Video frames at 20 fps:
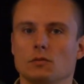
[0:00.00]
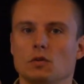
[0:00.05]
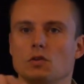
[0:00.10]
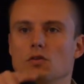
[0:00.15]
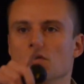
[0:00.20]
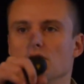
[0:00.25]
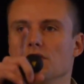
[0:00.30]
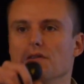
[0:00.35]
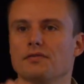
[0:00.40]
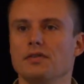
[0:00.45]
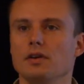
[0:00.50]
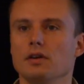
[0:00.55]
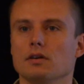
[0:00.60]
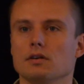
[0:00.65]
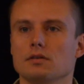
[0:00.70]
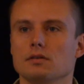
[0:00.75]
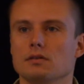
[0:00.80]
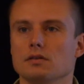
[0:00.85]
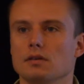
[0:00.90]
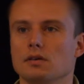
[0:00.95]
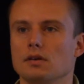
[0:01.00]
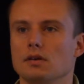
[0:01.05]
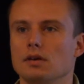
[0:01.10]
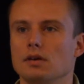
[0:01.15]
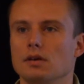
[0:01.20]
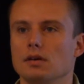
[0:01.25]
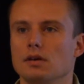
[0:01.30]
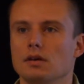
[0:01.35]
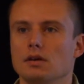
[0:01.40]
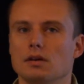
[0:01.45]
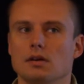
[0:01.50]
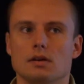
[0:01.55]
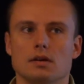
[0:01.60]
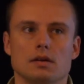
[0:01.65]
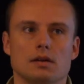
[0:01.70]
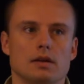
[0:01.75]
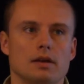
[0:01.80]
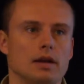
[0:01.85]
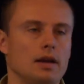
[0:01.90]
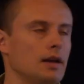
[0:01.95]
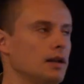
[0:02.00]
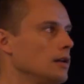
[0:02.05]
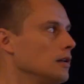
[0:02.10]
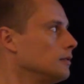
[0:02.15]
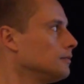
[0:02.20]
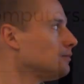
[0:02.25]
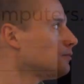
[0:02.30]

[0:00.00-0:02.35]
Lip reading: using your fingers. And